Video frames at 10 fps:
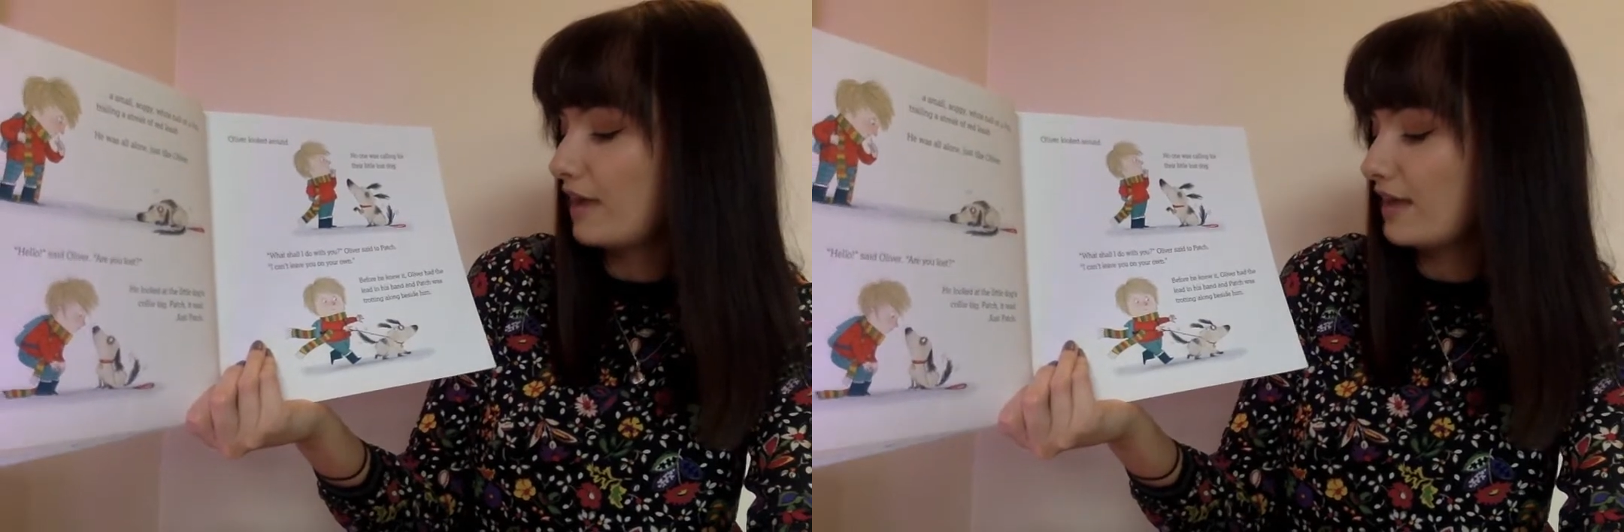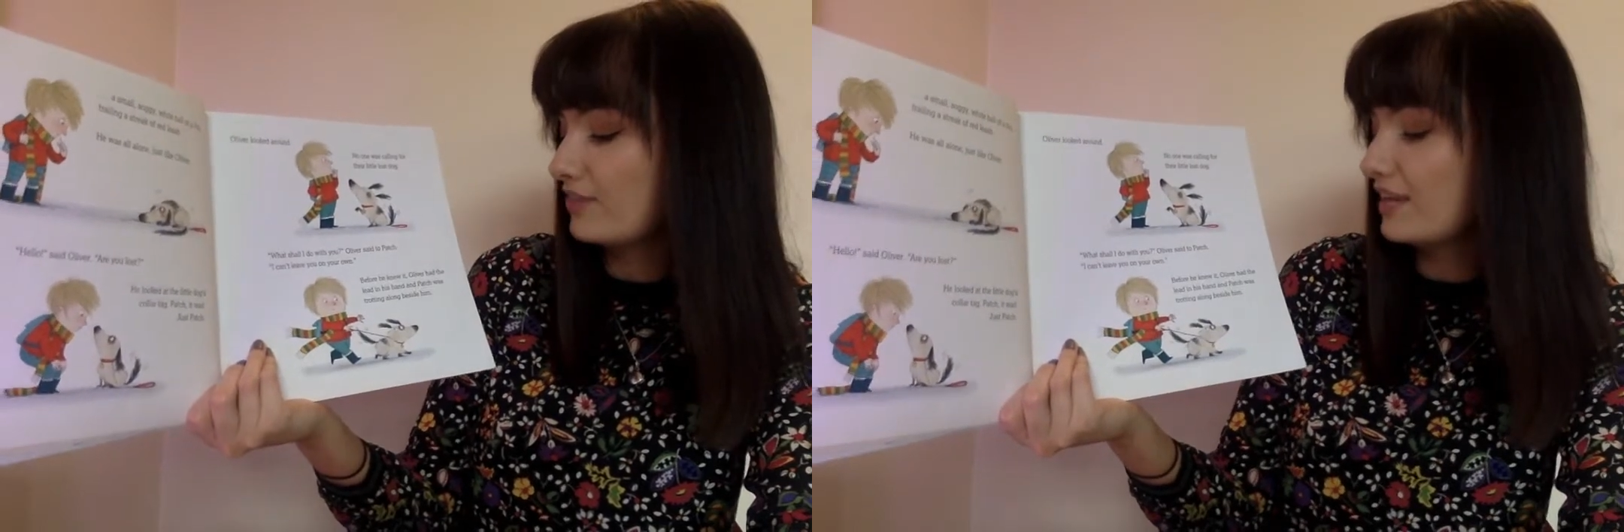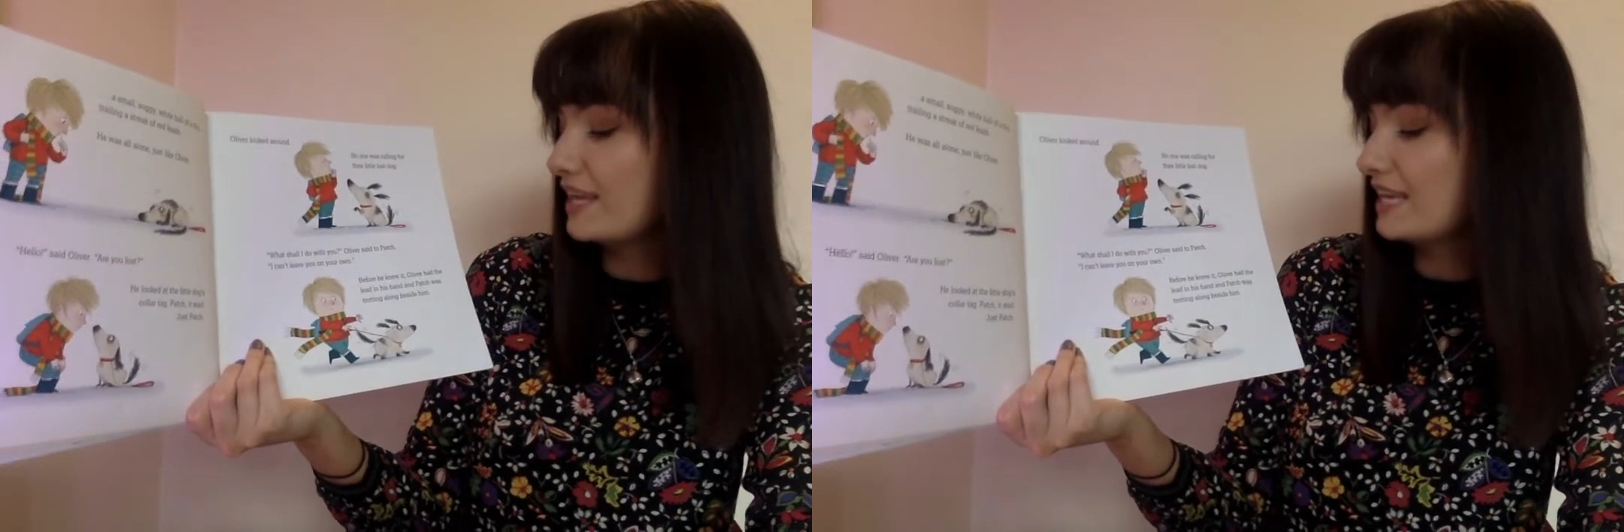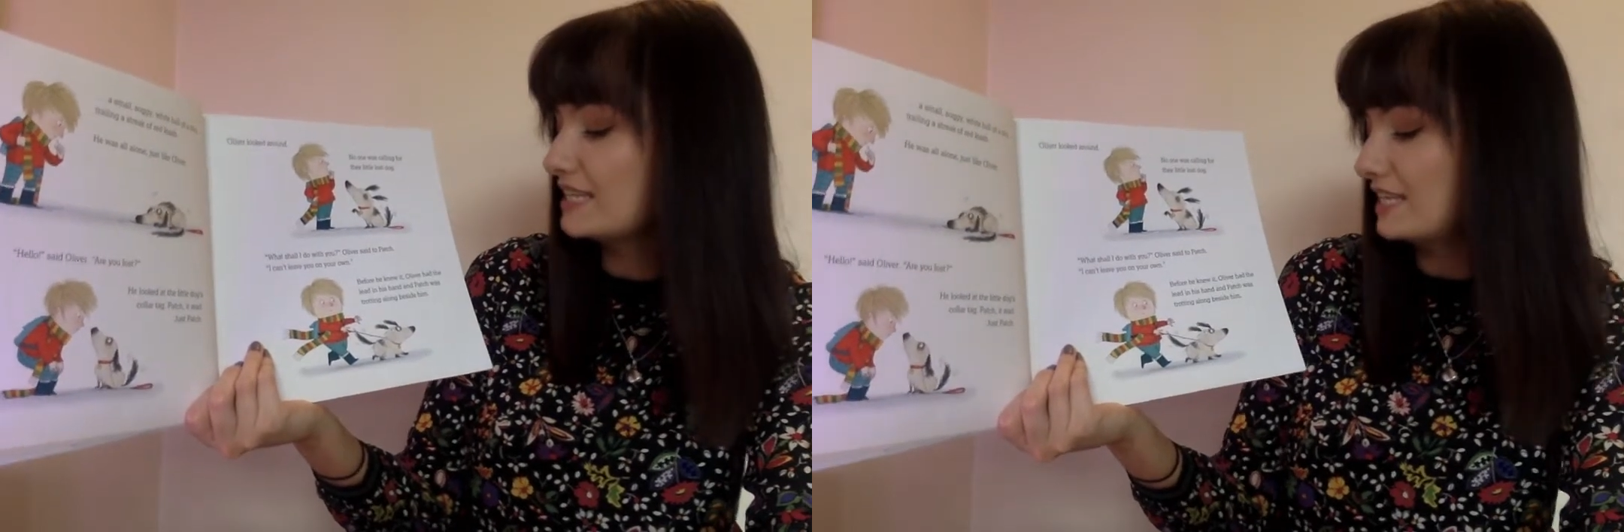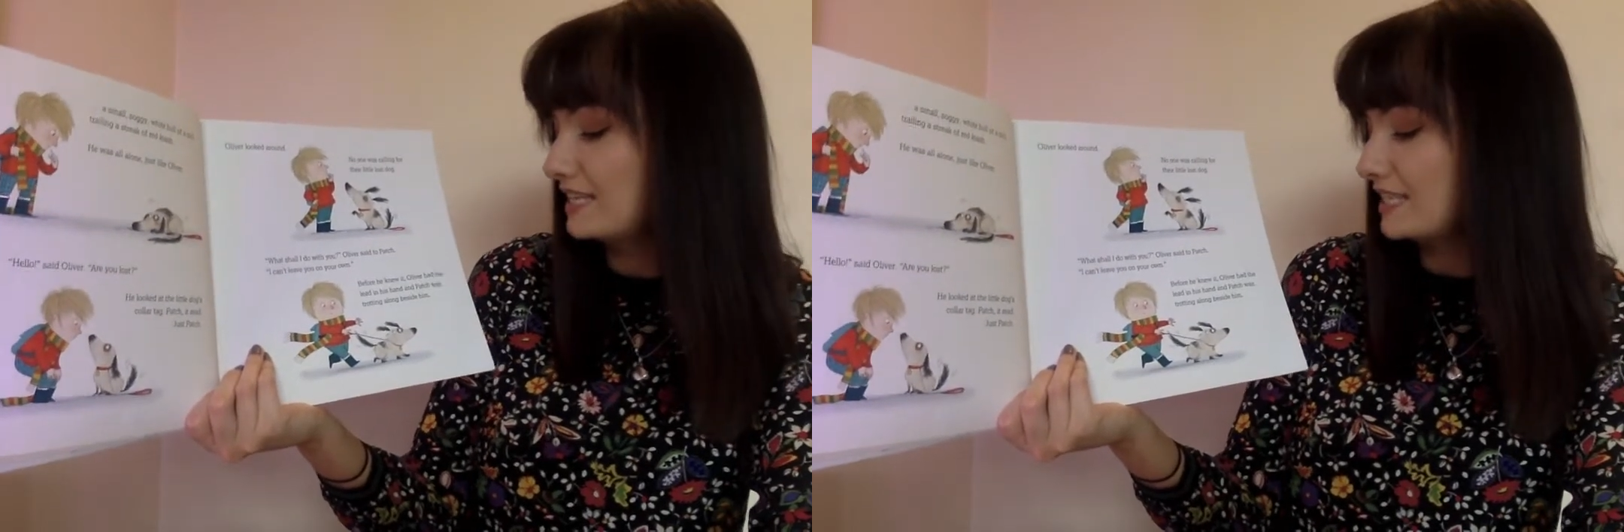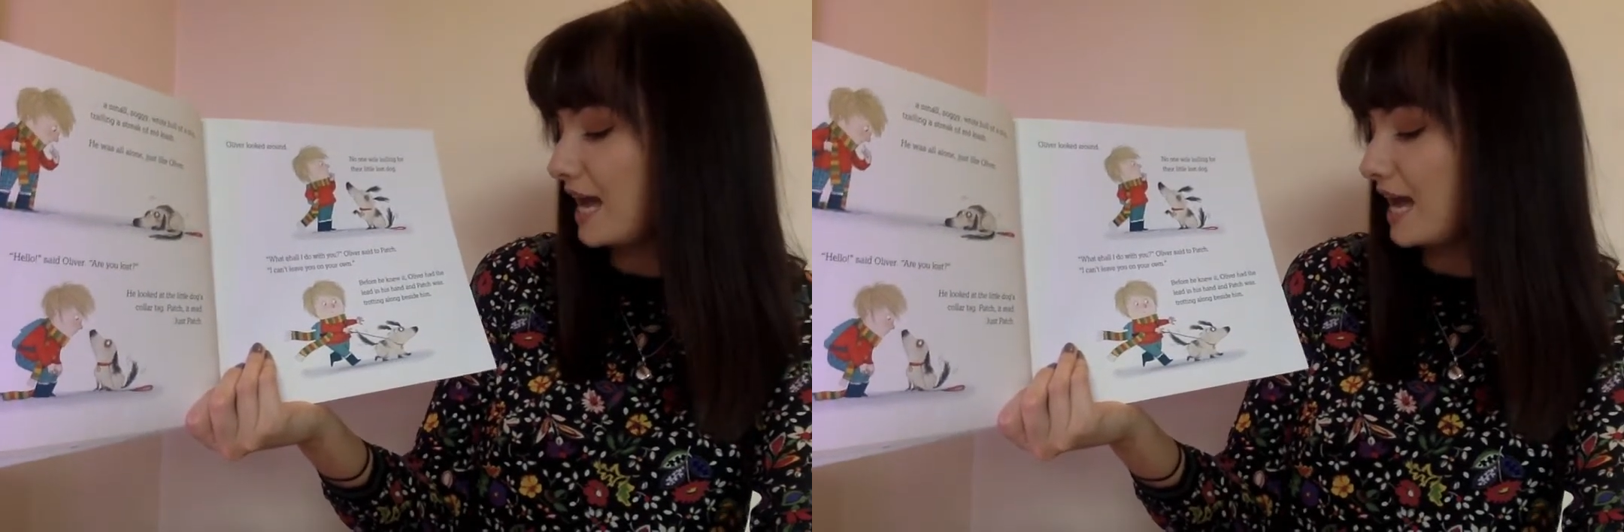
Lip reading: had the lead in his